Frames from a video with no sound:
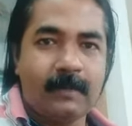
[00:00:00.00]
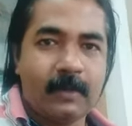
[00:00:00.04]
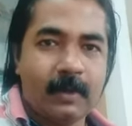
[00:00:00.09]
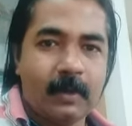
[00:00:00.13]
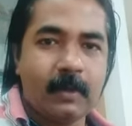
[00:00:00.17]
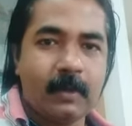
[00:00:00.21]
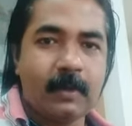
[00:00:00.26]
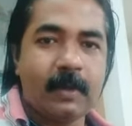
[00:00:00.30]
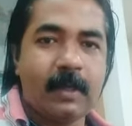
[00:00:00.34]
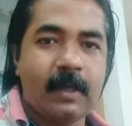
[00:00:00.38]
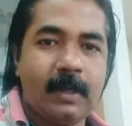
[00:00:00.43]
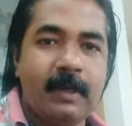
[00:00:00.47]

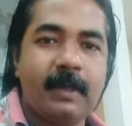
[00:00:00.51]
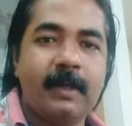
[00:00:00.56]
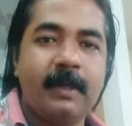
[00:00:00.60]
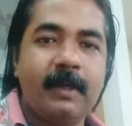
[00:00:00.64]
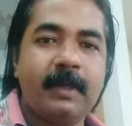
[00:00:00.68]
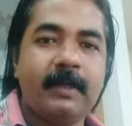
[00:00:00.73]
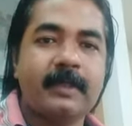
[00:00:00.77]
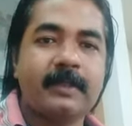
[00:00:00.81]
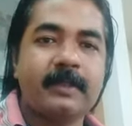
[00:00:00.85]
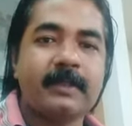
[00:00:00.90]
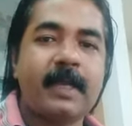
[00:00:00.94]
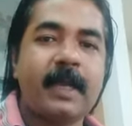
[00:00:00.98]
Okay,
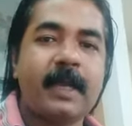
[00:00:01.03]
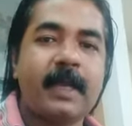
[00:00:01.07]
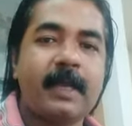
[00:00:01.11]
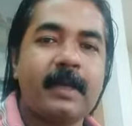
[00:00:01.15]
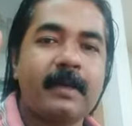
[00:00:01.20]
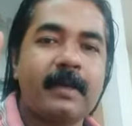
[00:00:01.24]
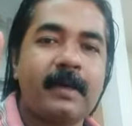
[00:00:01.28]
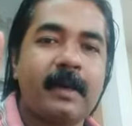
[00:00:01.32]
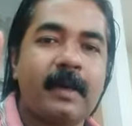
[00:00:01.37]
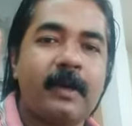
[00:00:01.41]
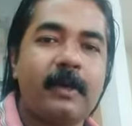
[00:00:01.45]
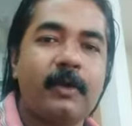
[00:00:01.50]
it is
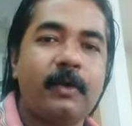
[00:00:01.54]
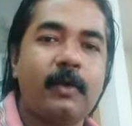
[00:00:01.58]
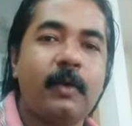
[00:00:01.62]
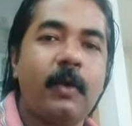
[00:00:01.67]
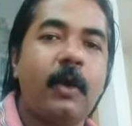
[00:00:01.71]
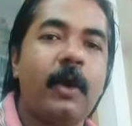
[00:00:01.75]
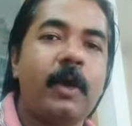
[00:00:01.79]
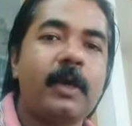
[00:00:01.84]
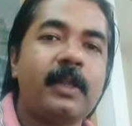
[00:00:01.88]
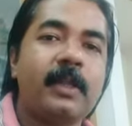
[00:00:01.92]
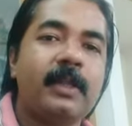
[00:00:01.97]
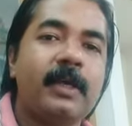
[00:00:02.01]
like you
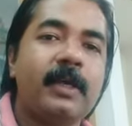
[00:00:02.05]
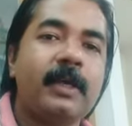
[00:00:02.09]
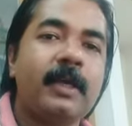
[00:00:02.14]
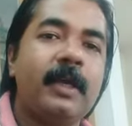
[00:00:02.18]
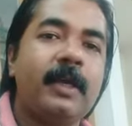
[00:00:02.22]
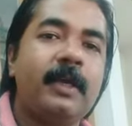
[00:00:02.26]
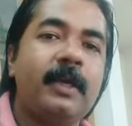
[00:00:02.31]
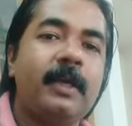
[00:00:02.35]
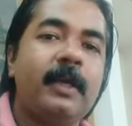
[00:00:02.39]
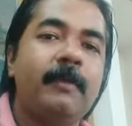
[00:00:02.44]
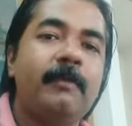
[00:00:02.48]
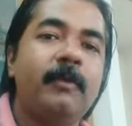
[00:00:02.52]
got the
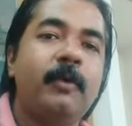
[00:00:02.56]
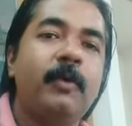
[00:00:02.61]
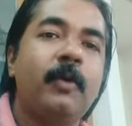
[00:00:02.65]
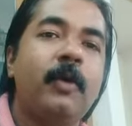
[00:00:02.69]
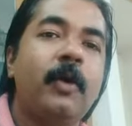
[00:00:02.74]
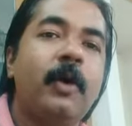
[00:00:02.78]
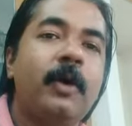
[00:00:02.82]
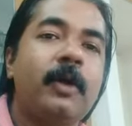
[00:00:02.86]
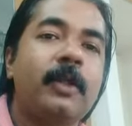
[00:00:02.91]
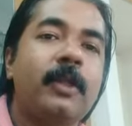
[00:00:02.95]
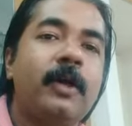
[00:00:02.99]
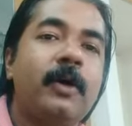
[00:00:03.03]
kingdom, you
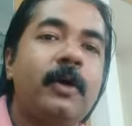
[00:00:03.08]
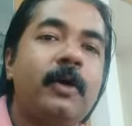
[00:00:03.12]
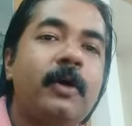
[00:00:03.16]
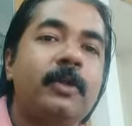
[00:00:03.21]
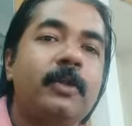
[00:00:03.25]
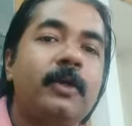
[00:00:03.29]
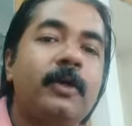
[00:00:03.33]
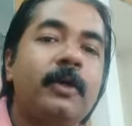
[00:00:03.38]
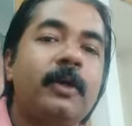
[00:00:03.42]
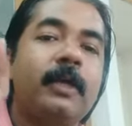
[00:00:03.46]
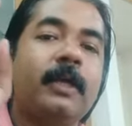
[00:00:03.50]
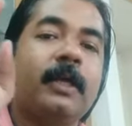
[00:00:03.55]
got the
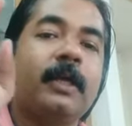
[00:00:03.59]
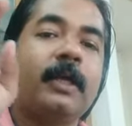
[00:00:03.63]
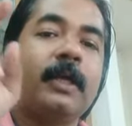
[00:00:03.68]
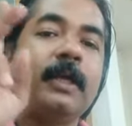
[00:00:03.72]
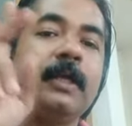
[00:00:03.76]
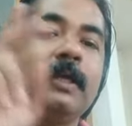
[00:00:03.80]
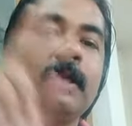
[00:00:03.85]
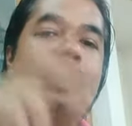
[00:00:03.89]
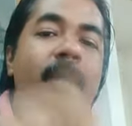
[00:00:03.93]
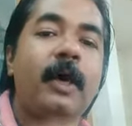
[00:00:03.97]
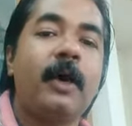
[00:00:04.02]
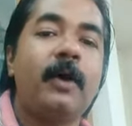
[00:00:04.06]

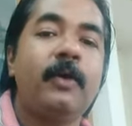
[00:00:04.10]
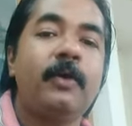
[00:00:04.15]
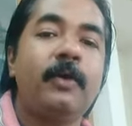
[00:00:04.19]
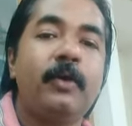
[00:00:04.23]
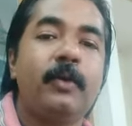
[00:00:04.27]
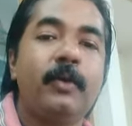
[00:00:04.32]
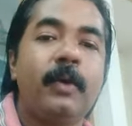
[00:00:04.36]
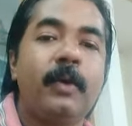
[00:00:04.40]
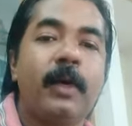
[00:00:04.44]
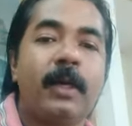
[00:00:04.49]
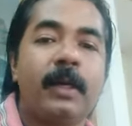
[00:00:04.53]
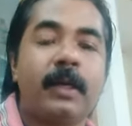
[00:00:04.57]
authority, now
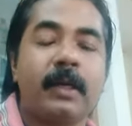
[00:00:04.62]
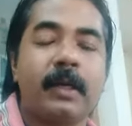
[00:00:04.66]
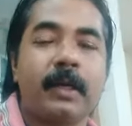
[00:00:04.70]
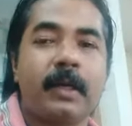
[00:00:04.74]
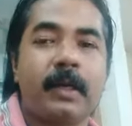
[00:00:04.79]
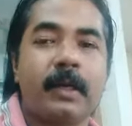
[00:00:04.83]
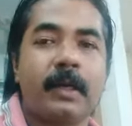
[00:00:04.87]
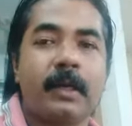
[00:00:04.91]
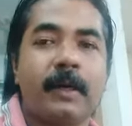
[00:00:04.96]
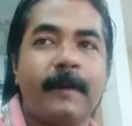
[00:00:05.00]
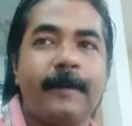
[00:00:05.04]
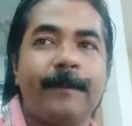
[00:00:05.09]
you
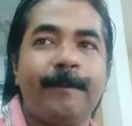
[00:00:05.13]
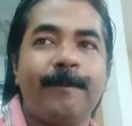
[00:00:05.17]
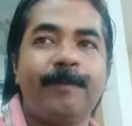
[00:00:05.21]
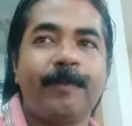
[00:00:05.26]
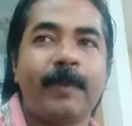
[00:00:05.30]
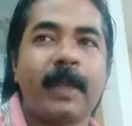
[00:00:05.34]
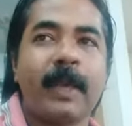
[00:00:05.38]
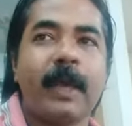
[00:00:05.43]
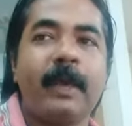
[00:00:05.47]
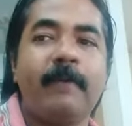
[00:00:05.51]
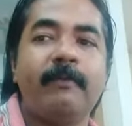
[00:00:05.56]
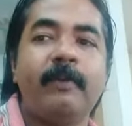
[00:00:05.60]
are
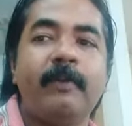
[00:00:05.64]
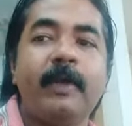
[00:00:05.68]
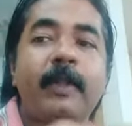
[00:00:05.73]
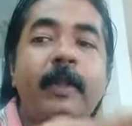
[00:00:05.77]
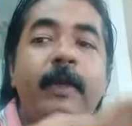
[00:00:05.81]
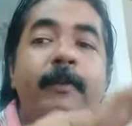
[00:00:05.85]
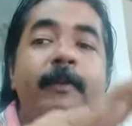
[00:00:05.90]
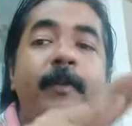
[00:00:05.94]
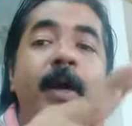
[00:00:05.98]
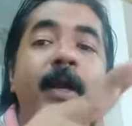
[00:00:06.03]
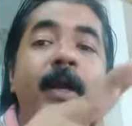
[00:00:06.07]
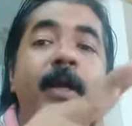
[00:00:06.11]
having
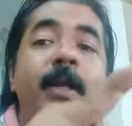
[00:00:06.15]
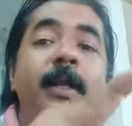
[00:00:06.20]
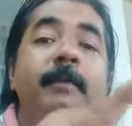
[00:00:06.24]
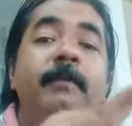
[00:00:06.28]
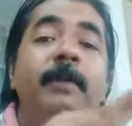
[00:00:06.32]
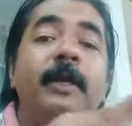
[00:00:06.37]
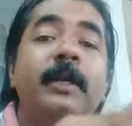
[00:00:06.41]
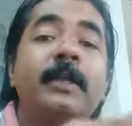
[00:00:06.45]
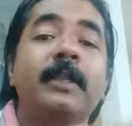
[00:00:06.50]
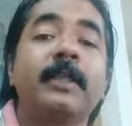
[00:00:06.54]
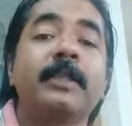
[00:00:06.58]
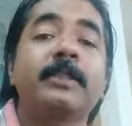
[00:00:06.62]
the party,
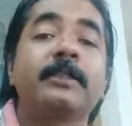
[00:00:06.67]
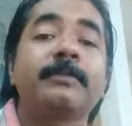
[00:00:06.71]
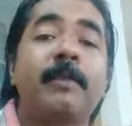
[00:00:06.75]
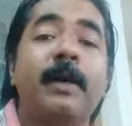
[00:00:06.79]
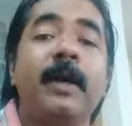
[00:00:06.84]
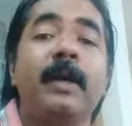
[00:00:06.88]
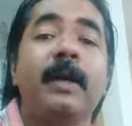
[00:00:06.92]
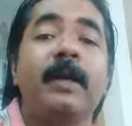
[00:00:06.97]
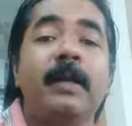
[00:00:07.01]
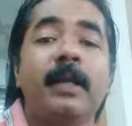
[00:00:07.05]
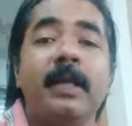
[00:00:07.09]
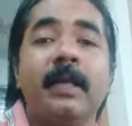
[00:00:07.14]
but this
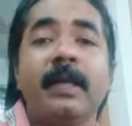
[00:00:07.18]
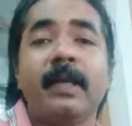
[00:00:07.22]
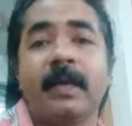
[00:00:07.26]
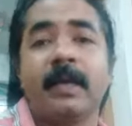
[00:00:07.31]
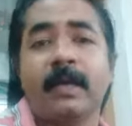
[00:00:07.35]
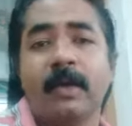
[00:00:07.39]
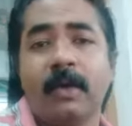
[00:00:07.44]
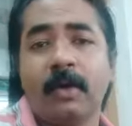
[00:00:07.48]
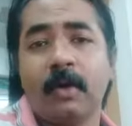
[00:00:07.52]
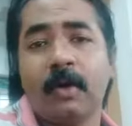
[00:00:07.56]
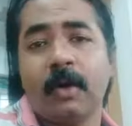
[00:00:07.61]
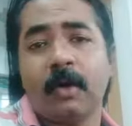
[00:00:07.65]
party
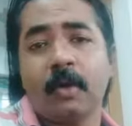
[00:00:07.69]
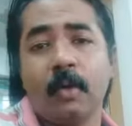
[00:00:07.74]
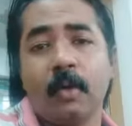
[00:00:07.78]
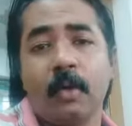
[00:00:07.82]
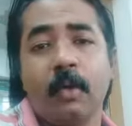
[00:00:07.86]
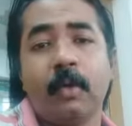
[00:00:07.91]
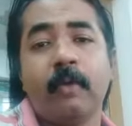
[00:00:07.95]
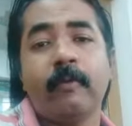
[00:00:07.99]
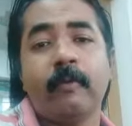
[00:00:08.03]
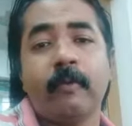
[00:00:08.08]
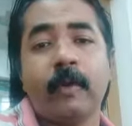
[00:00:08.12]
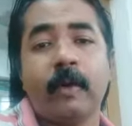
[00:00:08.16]
cannot
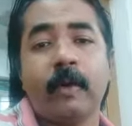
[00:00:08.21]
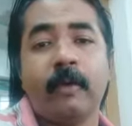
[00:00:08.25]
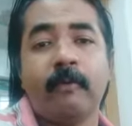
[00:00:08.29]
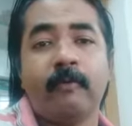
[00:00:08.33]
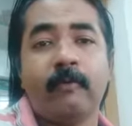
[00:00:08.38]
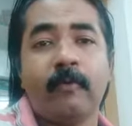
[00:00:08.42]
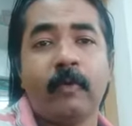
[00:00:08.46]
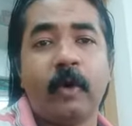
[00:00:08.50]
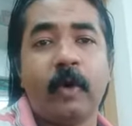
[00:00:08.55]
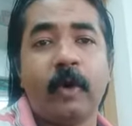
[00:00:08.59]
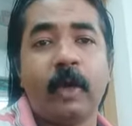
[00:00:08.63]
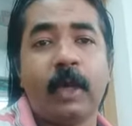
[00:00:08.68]
go
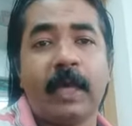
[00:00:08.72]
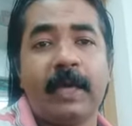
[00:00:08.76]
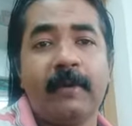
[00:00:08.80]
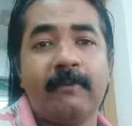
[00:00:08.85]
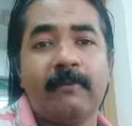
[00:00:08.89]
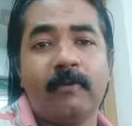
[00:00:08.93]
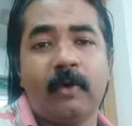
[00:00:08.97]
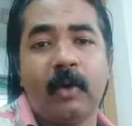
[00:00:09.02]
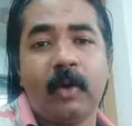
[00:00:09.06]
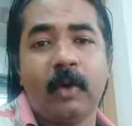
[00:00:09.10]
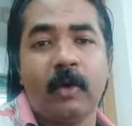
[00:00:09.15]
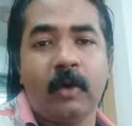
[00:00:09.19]
for
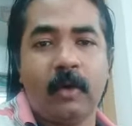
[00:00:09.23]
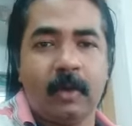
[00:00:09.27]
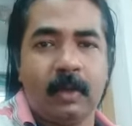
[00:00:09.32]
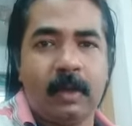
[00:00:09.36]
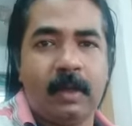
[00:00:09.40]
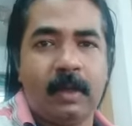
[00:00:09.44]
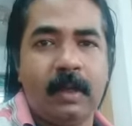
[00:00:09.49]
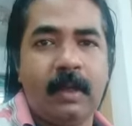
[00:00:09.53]
lifelong.